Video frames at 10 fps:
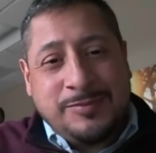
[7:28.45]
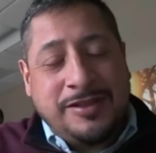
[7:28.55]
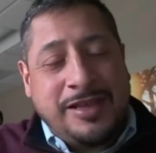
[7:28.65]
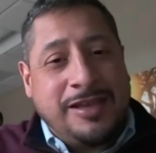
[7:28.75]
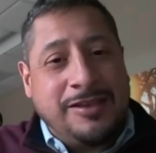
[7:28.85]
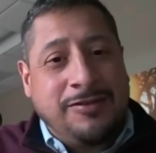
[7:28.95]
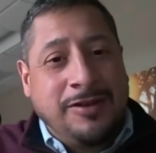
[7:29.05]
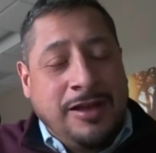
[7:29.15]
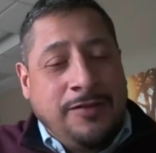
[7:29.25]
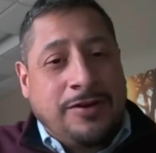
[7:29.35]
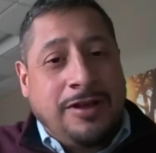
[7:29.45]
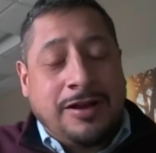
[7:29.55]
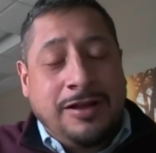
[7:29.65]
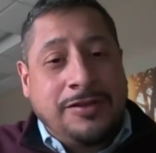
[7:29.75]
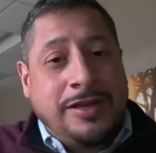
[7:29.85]
And thank you for all our
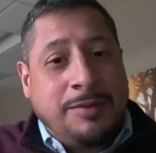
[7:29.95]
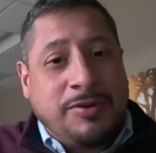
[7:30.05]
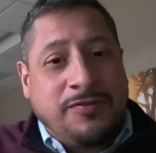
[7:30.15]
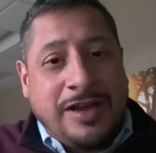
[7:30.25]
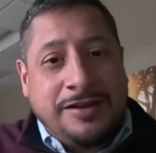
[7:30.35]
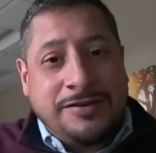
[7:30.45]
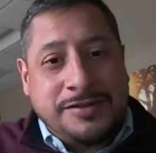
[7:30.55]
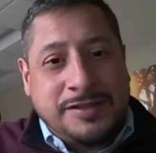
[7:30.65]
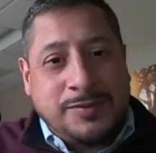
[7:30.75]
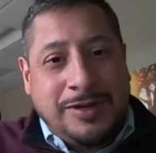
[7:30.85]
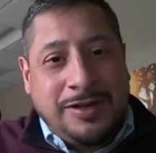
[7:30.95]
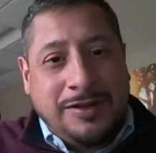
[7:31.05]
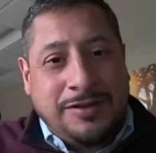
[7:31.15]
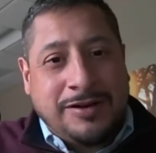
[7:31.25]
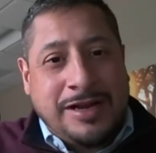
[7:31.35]
healthcare providers as well
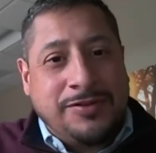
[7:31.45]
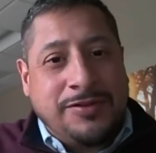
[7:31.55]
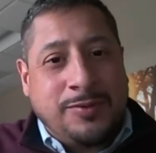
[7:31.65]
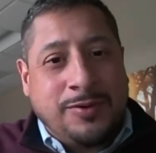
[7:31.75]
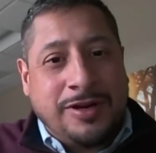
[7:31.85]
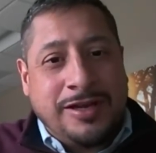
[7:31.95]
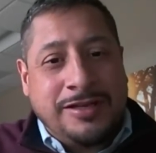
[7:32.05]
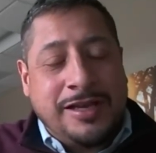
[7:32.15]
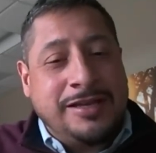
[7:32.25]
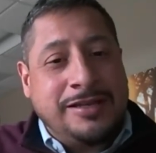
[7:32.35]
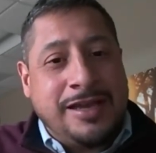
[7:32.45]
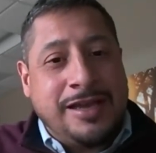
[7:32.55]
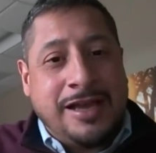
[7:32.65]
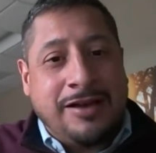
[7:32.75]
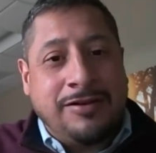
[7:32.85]
that are out there working day in,
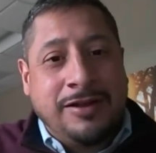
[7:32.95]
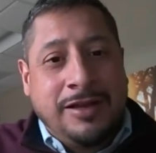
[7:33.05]
day out,